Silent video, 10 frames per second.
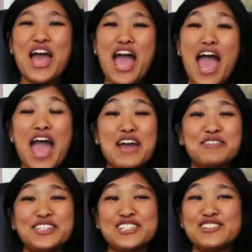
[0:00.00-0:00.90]
hey,
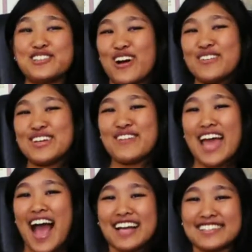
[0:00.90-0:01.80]
would you draw me if I
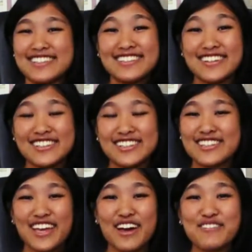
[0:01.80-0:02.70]
asked you to? And she's
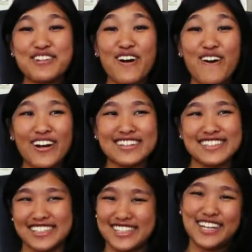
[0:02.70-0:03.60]
like, of course.
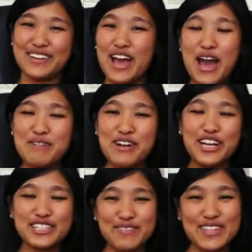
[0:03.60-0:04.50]
And she
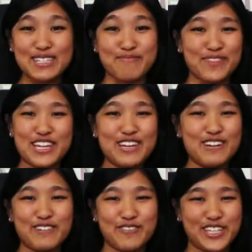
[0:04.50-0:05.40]
puts up this
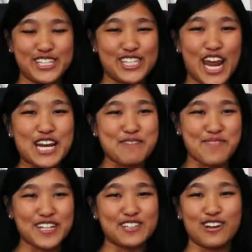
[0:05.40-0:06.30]
beautifully shaded
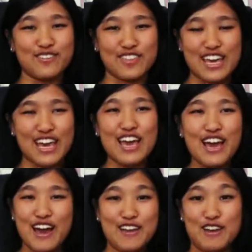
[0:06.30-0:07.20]
picture of the
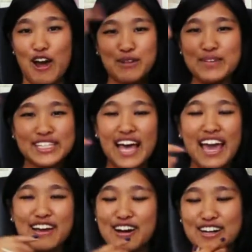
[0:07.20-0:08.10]
anonymous
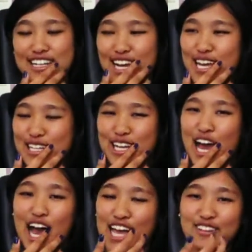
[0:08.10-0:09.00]
icon, and
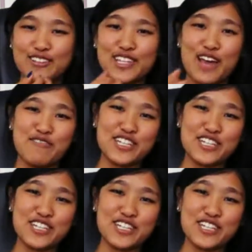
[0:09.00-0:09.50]
yeah, I lose it every